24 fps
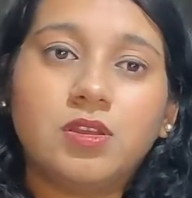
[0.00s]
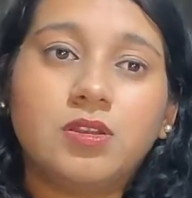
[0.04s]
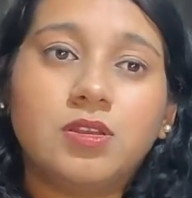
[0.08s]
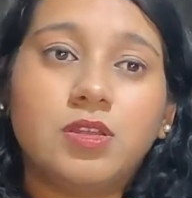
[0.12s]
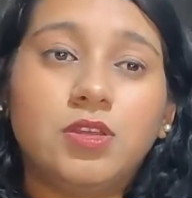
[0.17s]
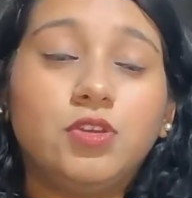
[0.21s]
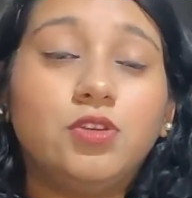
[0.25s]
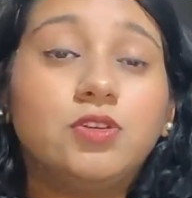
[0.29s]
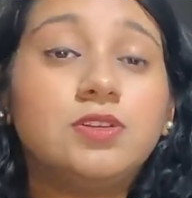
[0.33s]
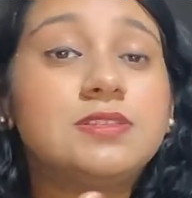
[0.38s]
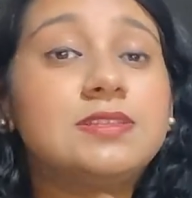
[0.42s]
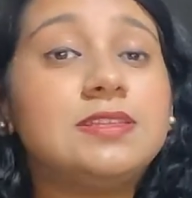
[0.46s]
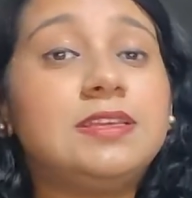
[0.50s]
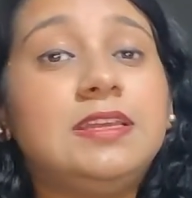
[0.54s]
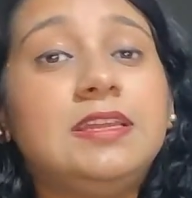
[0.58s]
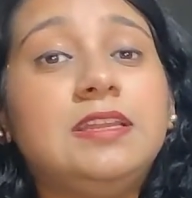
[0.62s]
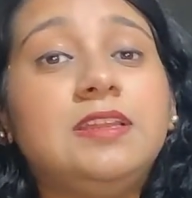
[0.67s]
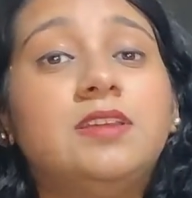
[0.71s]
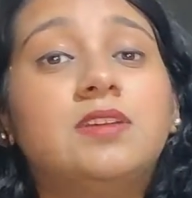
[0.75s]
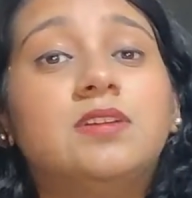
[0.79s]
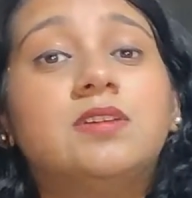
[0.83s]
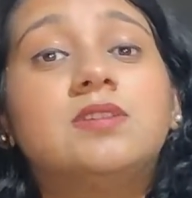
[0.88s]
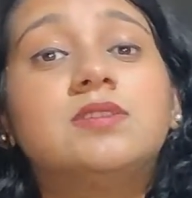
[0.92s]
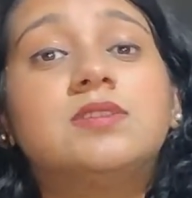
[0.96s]
Now your
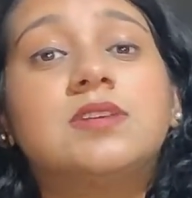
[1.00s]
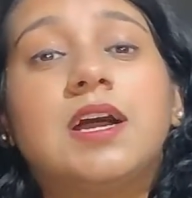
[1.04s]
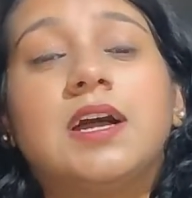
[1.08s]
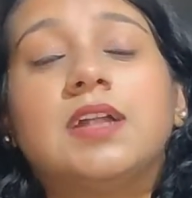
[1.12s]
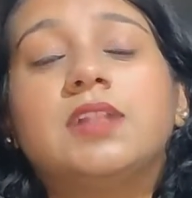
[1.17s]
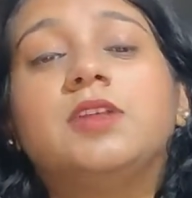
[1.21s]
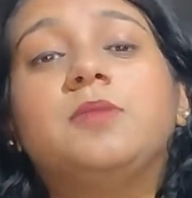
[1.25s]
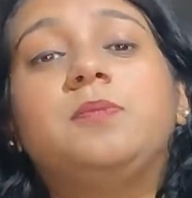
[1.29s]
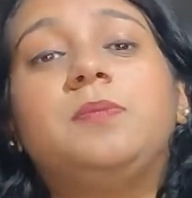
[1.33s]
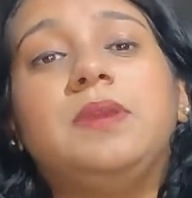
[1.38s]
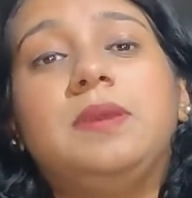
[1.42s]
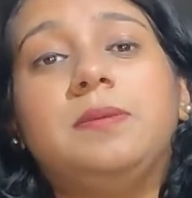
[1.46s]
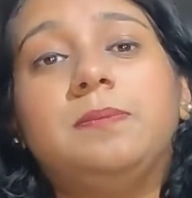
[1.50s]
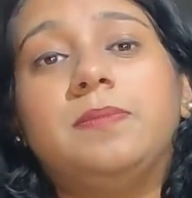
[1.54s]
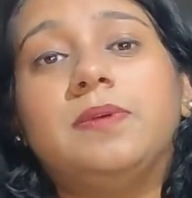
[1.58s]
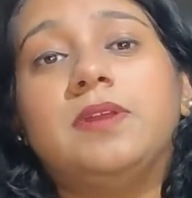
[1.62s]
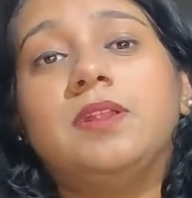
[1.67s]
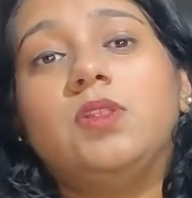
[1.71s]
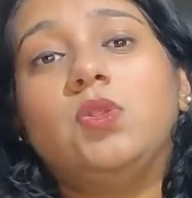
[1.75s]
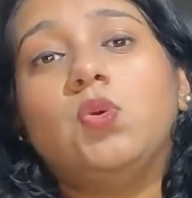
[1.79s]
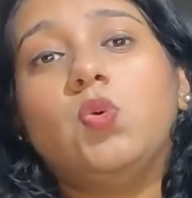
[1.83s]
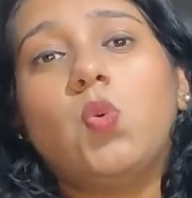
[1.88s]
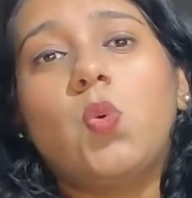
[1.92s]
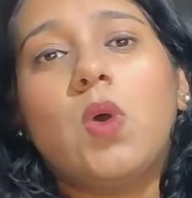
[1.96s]
seniors are the
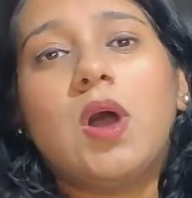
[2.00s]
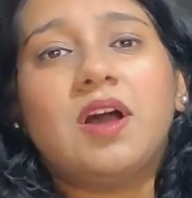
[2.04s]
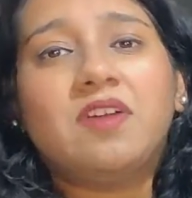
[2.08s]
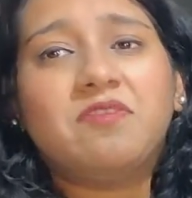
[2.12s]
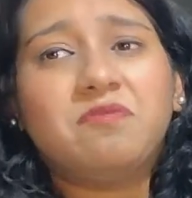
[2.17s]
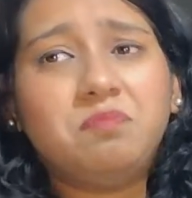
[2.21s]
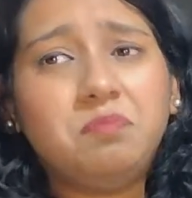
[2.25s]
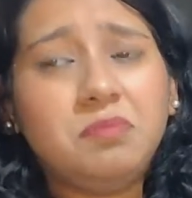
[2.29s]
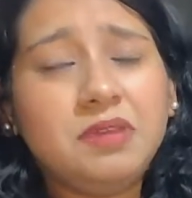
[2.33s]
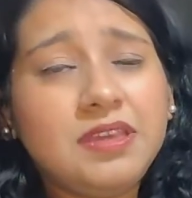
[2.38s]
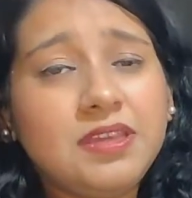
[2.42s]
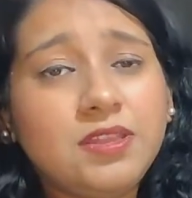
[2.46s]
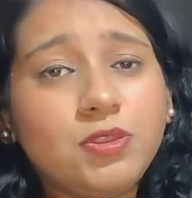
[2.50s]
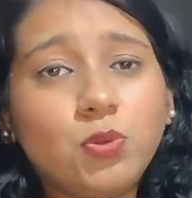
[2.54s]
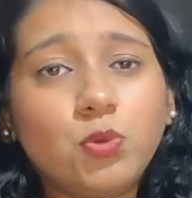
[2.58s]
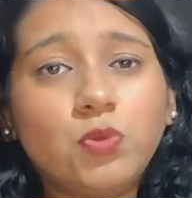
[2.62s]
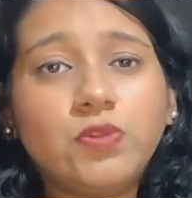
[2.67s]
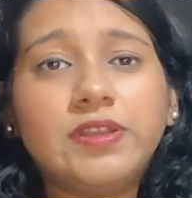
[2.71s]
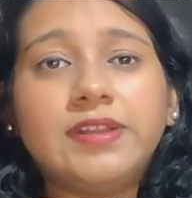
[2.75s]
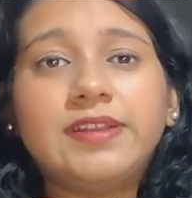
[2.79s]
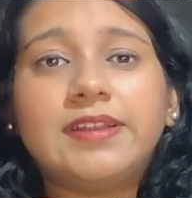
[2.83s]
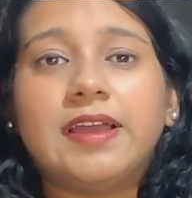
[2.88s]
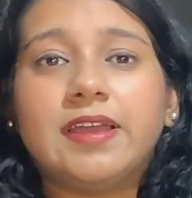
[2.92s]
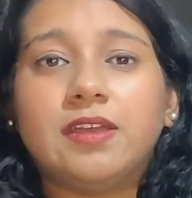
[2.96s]
people who have been through
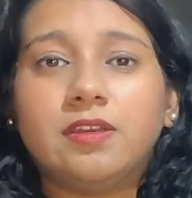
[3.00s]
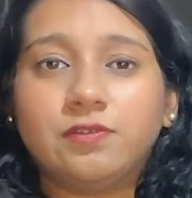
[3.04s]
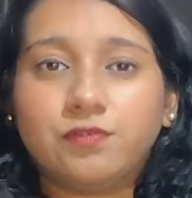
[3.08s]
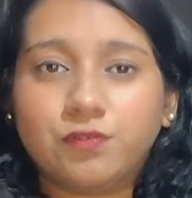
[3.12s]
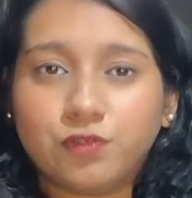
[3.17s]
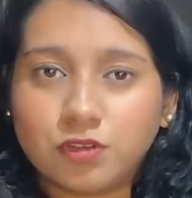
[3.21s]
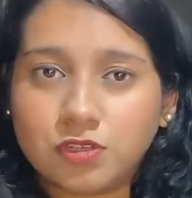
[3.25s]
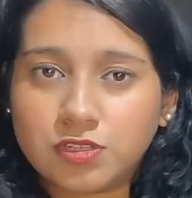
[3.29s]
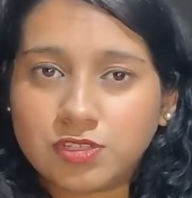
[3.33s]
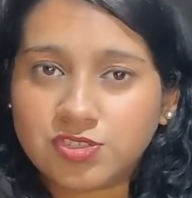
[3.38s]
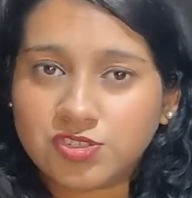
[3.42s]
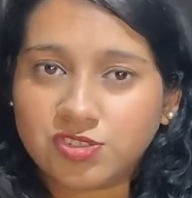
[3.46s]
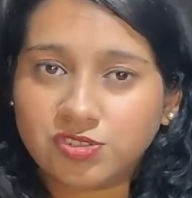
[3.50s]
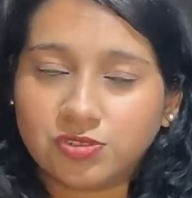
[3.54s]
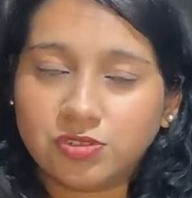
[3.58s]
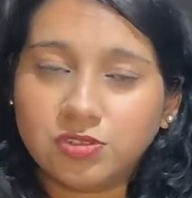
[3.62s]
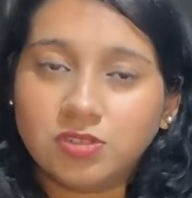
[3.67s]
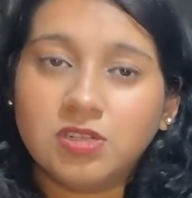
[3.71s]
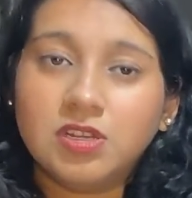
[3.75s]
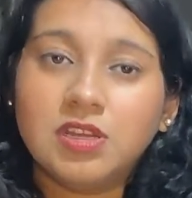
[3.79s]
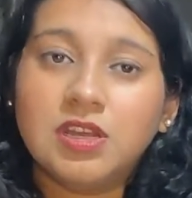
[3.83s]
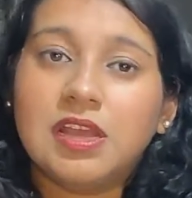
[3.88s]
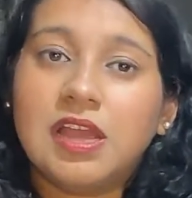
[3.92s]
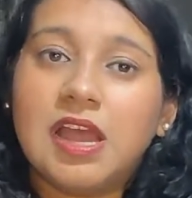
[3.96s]
the entire first
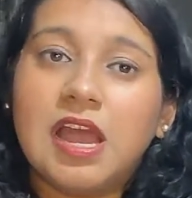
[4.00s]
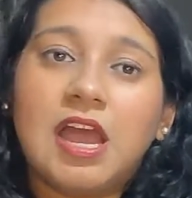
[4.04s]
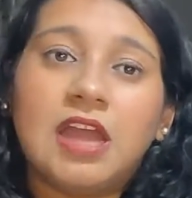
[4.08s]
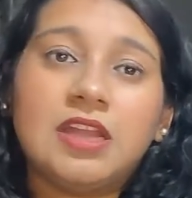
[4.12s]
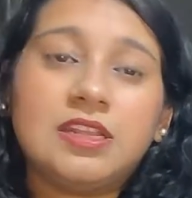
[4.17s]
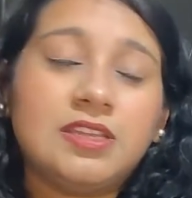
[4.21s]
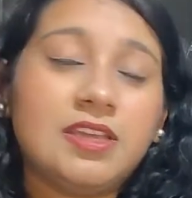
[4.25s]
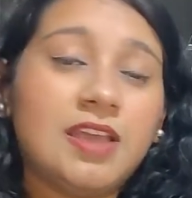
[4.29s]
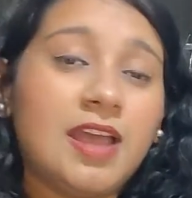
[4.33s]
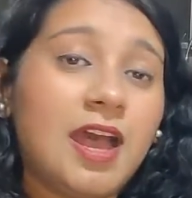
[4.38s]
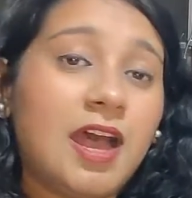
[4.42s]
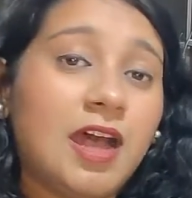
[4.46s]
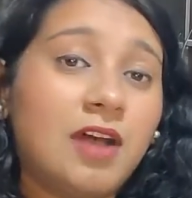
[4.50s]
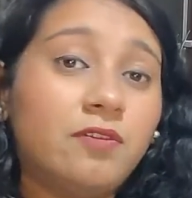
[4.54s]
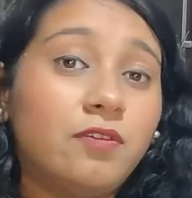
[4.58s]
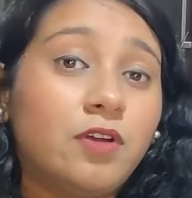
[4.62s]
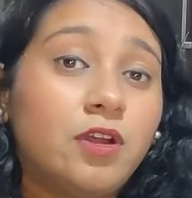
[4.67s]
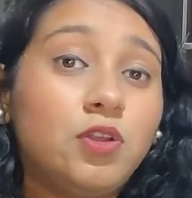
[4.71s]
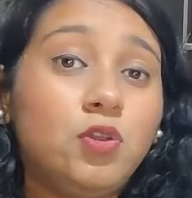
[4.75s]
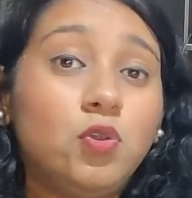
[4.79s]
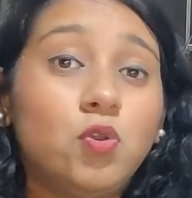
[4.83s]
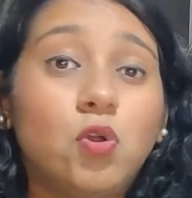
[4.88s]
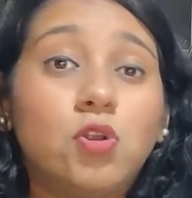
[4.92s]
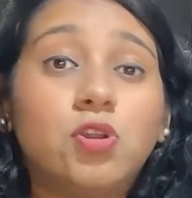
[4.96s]
year and they
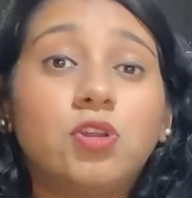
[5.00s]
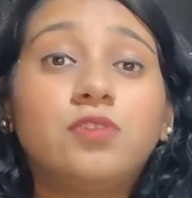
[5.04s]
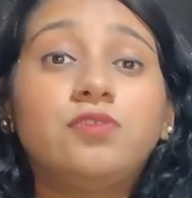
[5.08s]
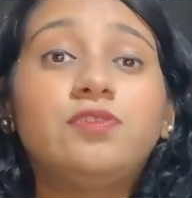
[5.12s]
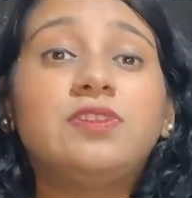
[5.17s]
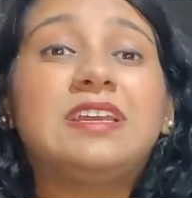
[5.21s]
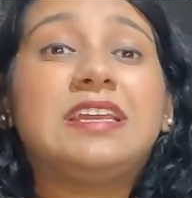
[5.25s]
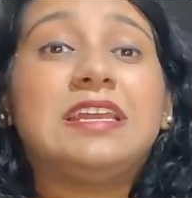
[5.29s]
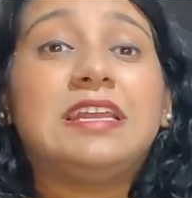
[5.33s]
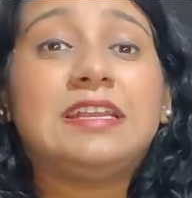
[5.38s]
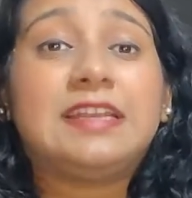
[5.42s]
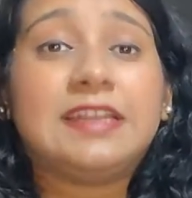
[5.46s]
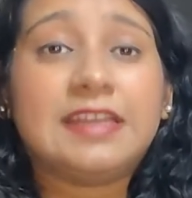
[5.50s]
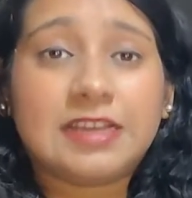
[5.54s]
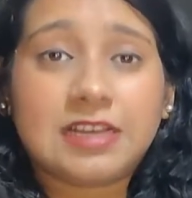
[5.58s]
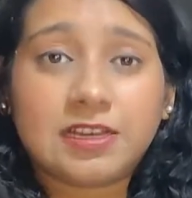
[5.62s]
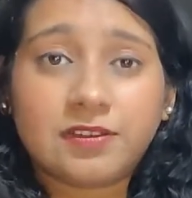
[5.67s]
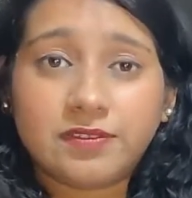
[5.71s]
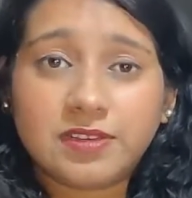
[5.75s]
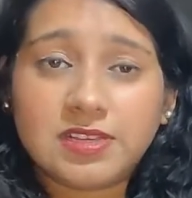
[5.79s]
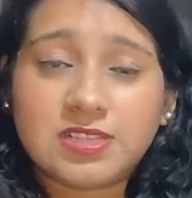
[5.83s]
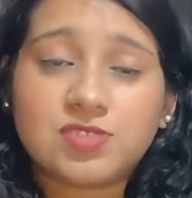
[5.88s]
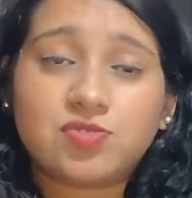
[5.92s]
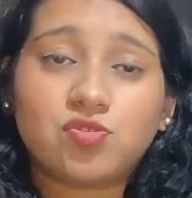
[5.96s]
have a lot of key
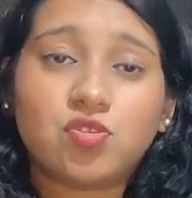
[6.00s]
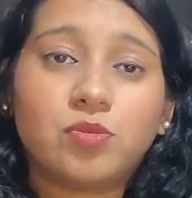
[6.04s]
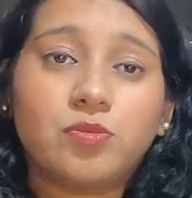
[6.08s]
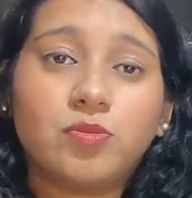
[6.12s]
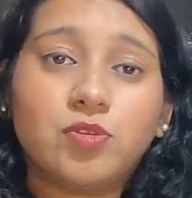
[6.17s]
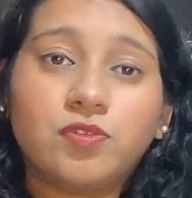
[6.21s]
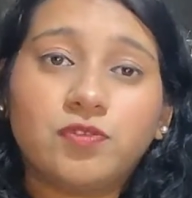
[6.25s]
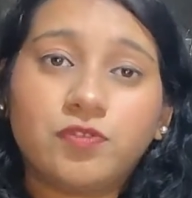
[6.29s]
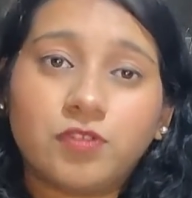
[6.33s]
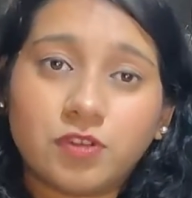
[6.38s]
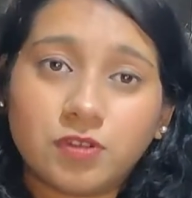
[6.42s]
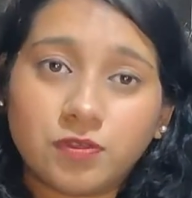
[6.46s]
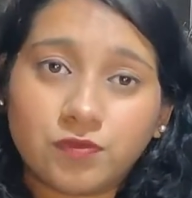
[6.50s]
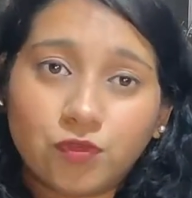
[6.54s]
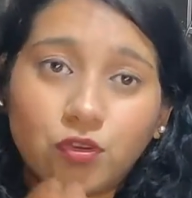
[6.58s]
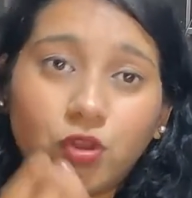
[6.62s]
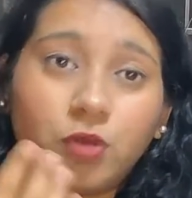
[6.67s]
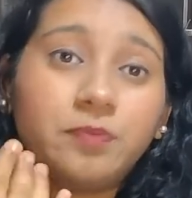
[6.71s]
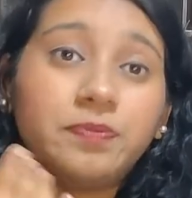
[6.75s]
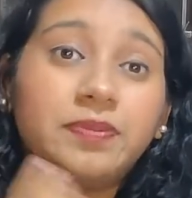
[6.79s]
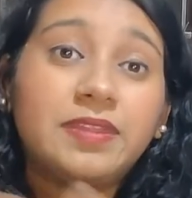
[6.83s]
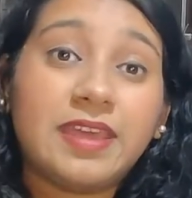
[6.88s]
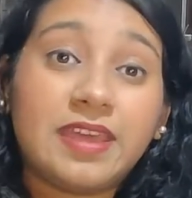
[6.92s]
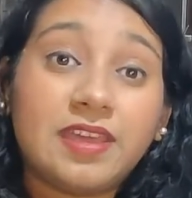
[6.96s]
takeaways
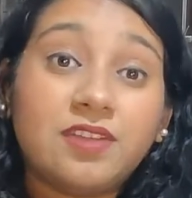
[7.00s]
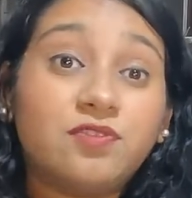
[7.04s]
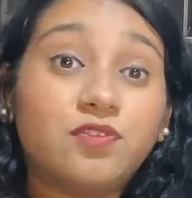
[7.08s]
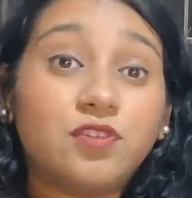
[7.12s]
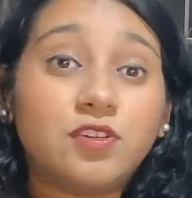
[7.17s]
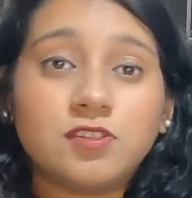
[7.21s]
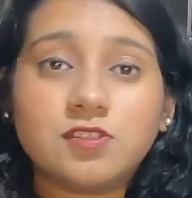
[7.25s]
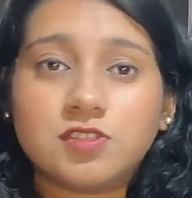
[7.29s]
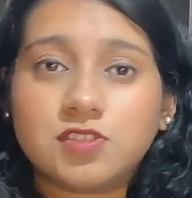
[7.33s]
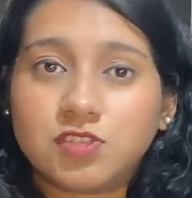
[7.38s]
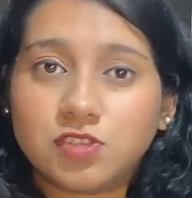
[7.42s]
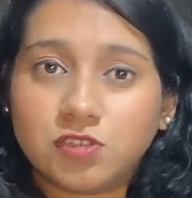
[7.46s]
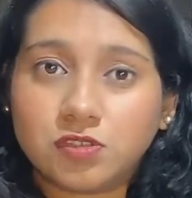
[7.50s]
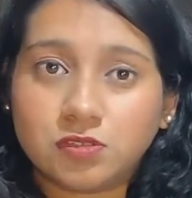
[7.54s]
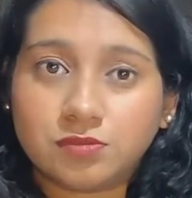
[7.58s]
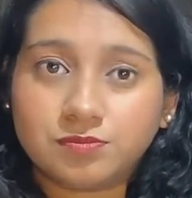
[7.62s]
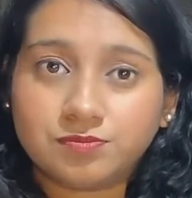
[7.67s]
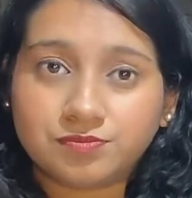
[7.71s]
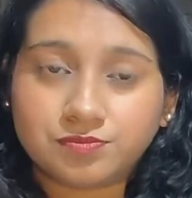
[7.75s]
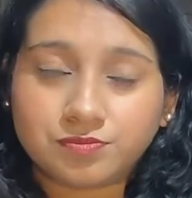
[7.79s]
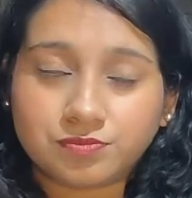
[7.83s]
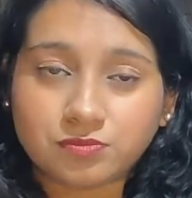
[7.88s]
from their first year.